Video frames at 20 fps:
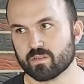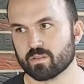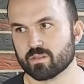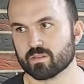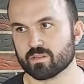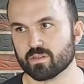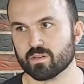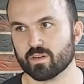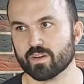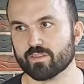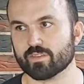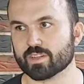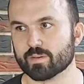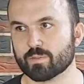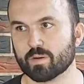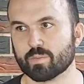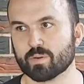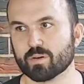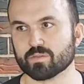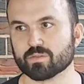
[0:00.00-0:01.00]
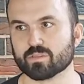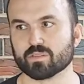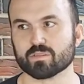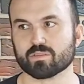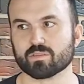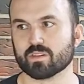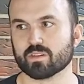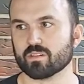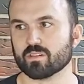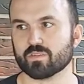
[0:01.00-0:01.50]
So every time I post a
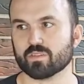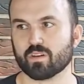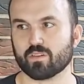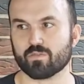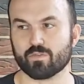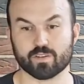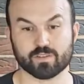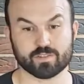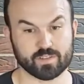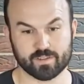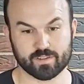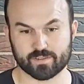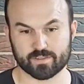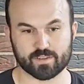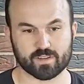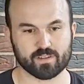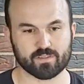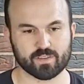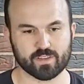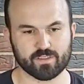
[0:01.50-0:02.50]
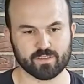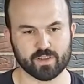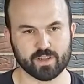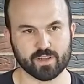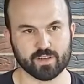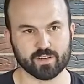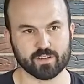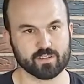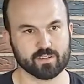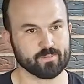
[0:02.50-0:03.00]
first gen CRV
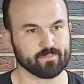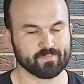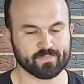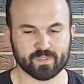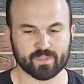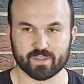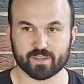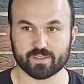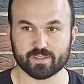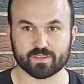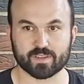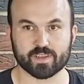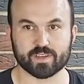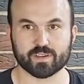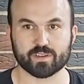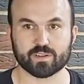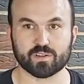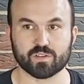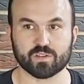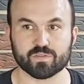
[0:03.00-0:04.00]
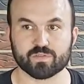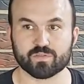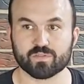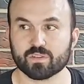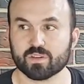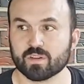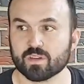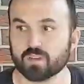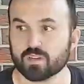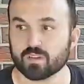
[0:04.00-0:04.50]
video, they just take off.
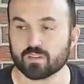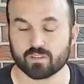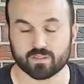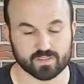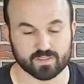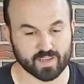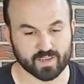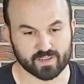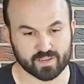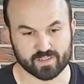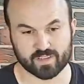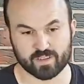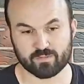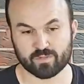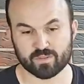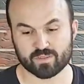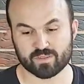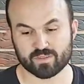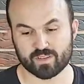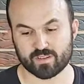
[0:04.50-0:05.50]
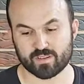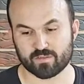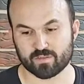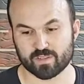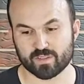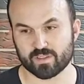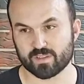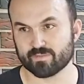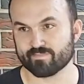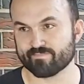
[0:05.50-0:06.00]
Second gen ones, they don't
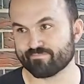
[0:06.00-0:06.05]
really